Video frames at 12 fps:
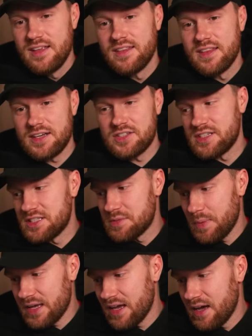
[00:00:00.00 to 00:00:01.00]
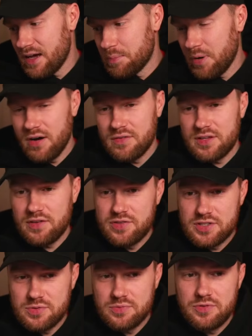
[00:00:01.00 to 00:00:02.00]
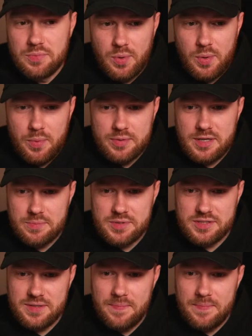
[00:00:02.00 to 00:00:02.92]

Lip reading: They just need to make it a part of the official Formula One World Championship.